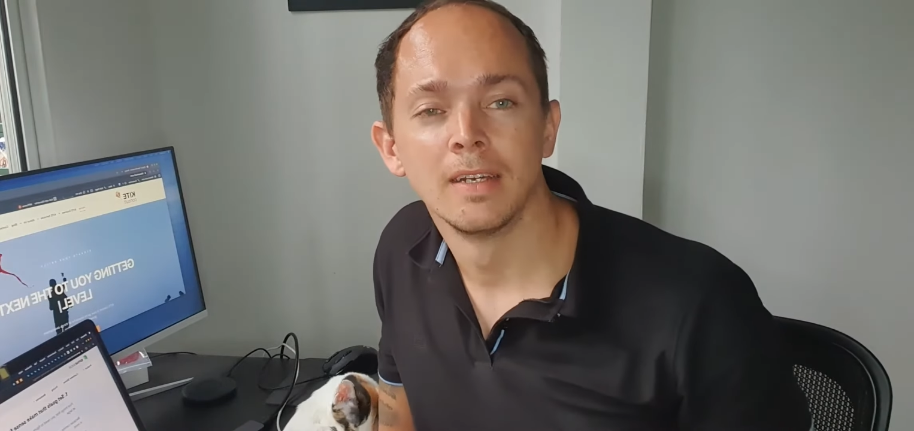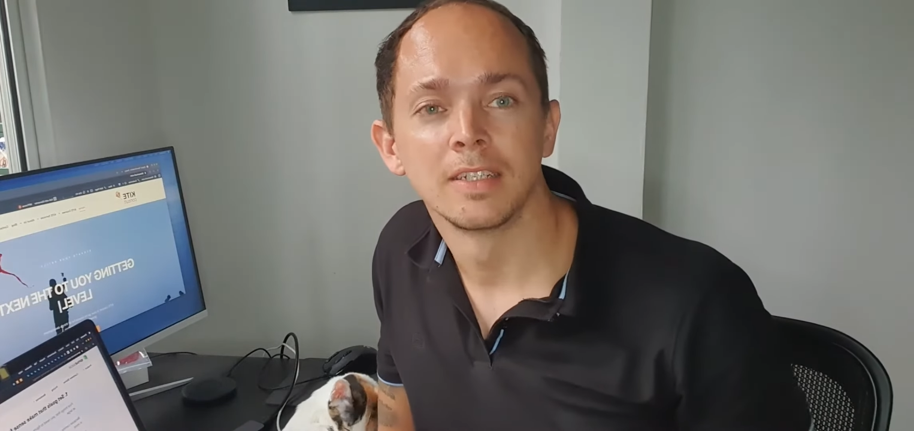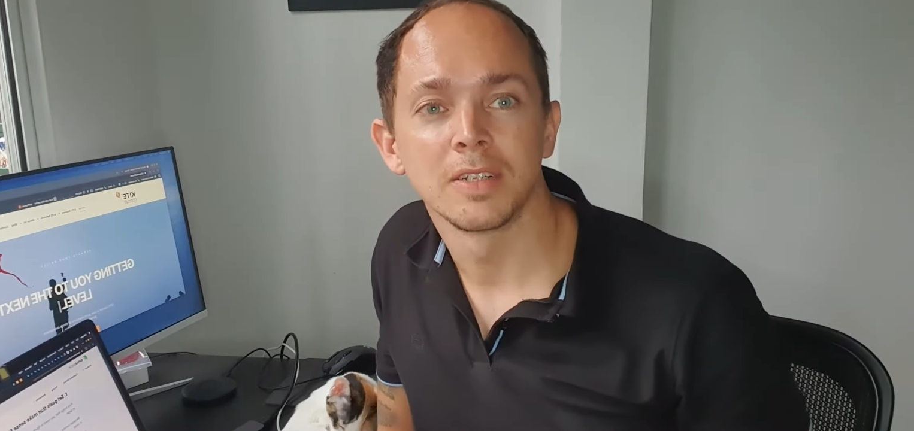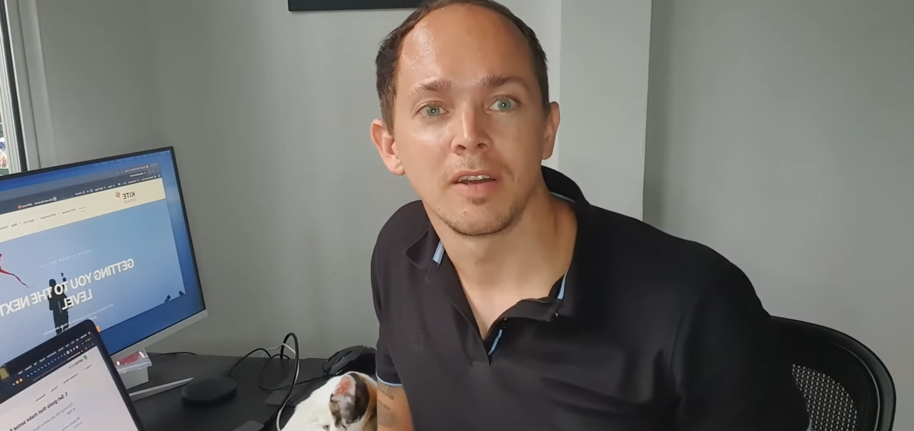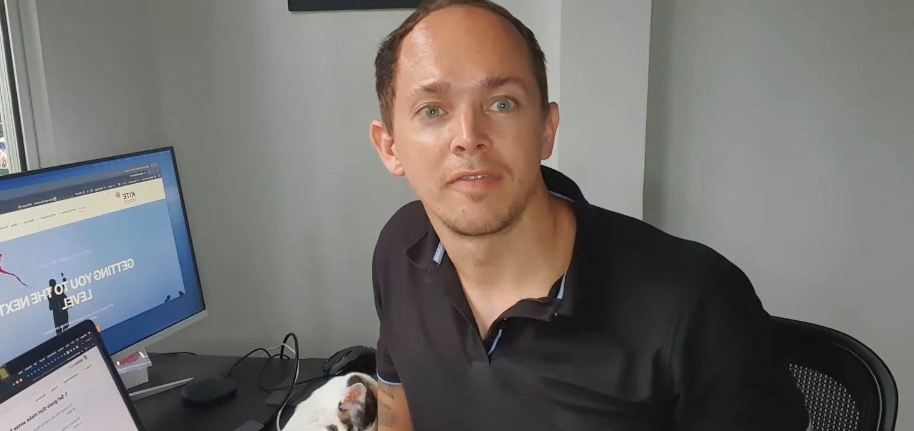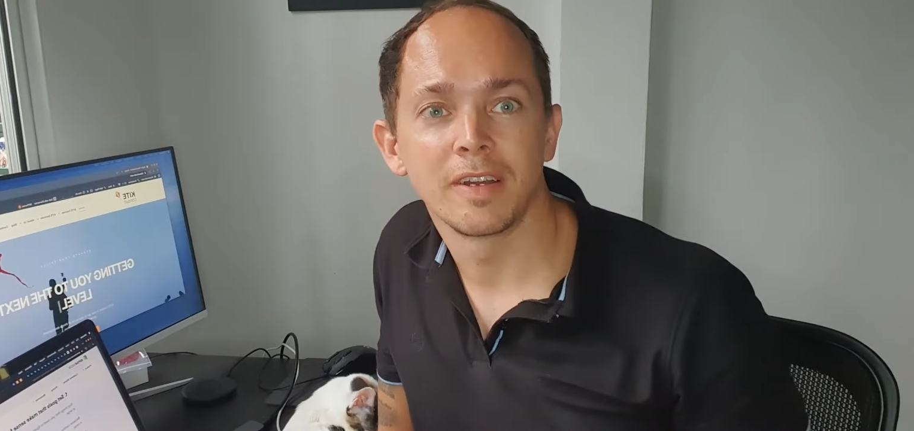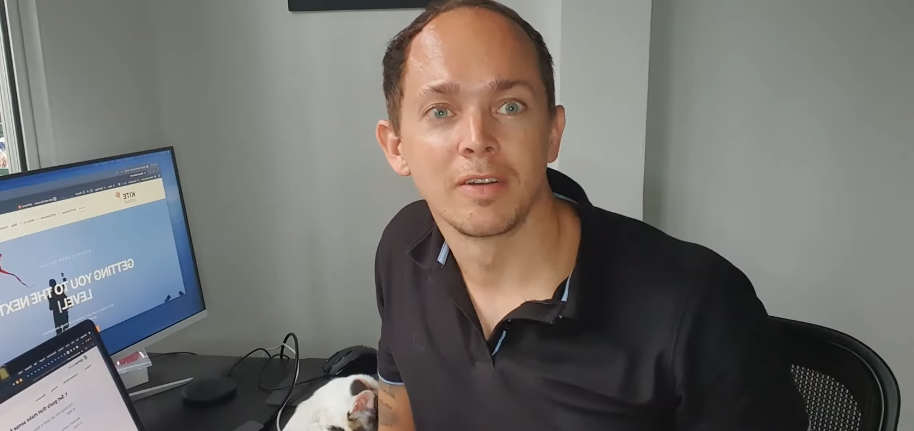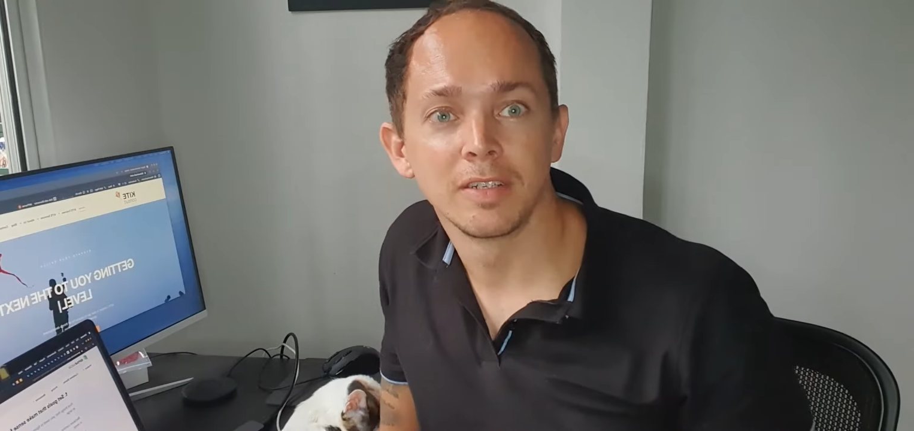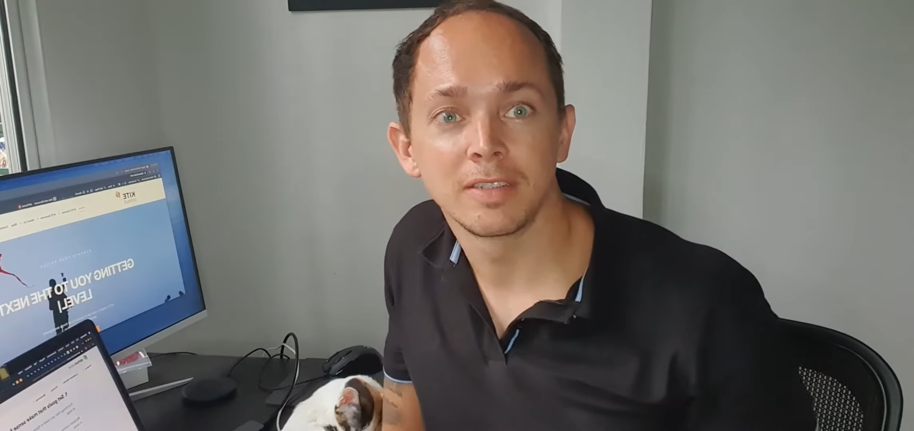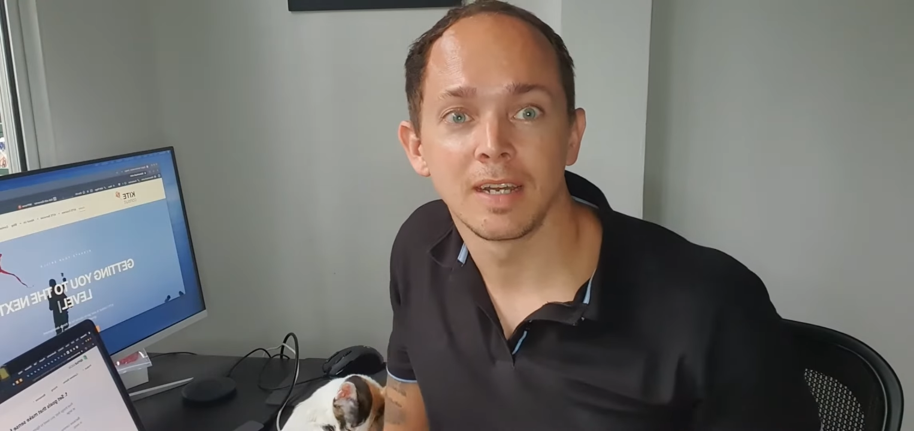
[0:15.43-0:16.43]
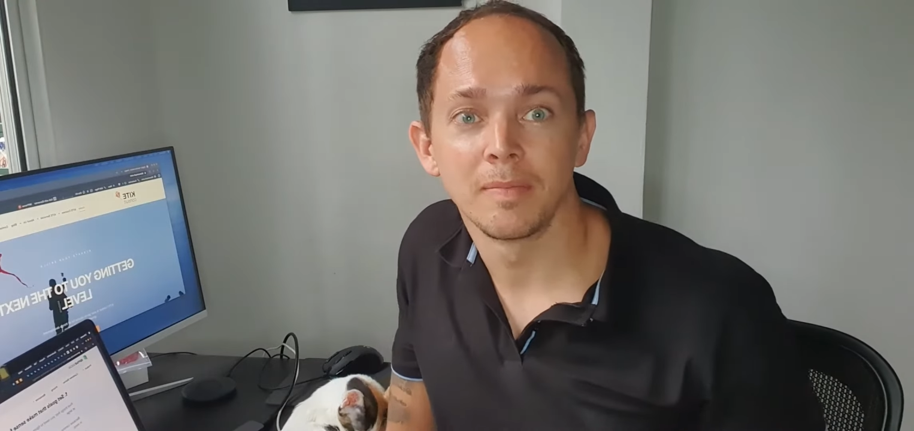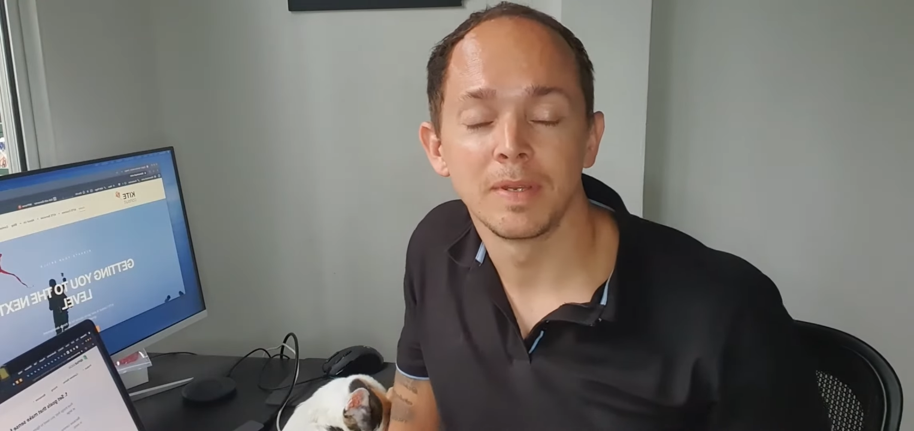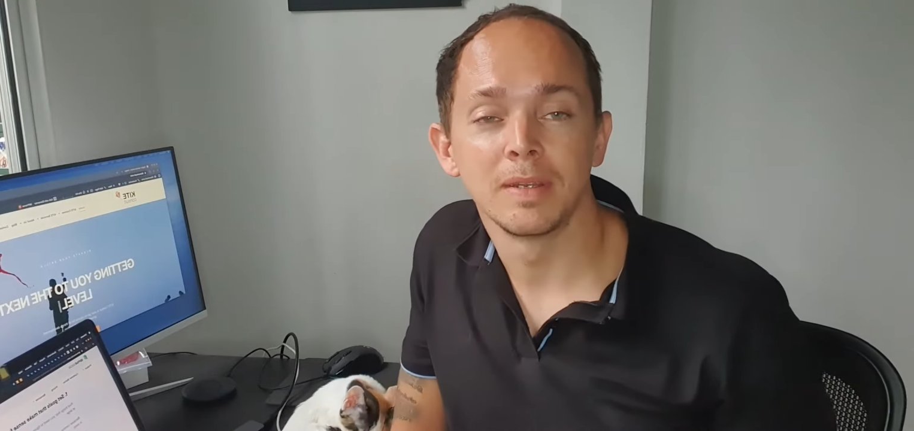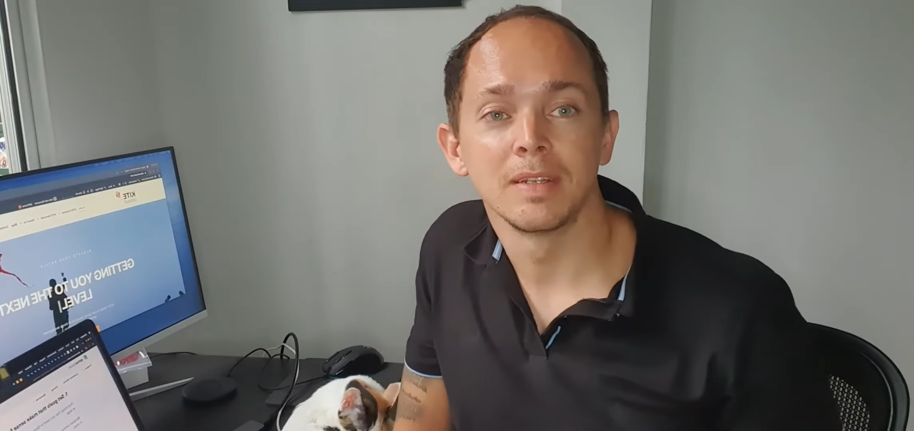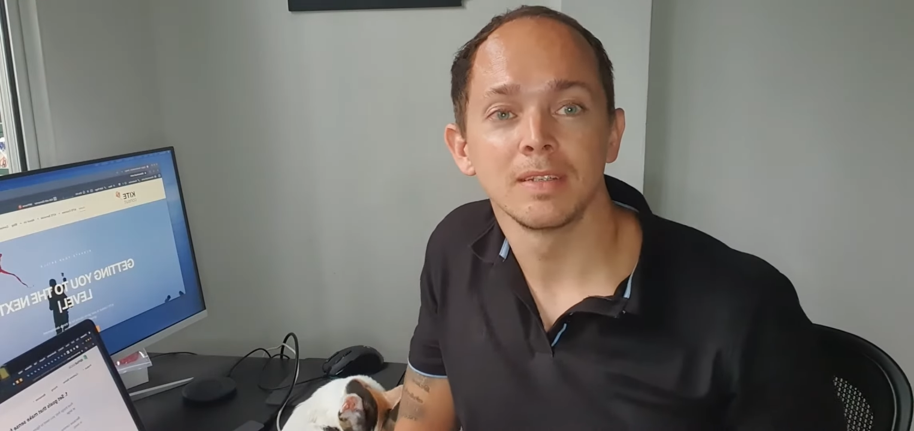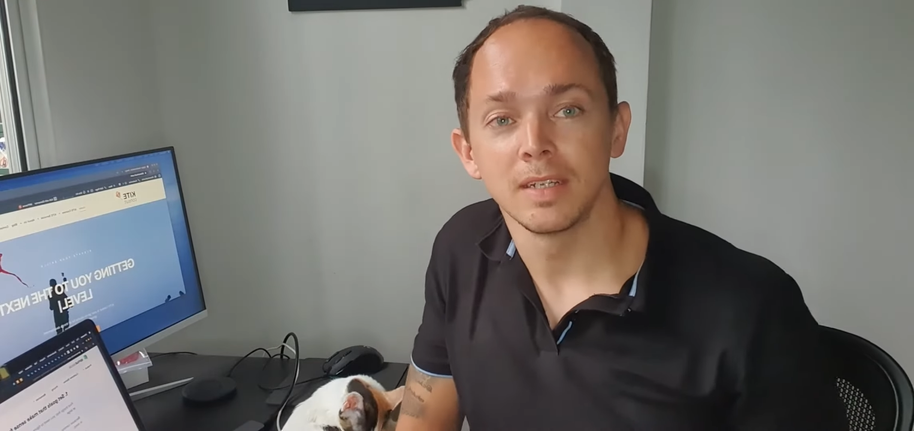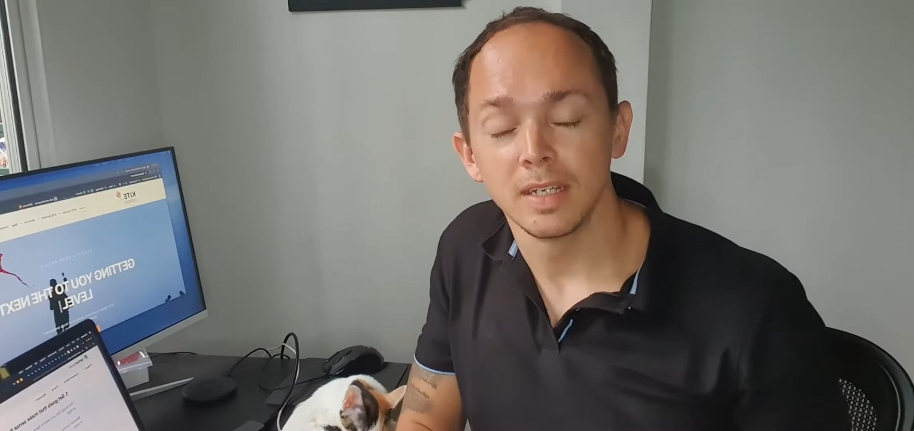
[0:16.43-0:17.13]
So I figured this time we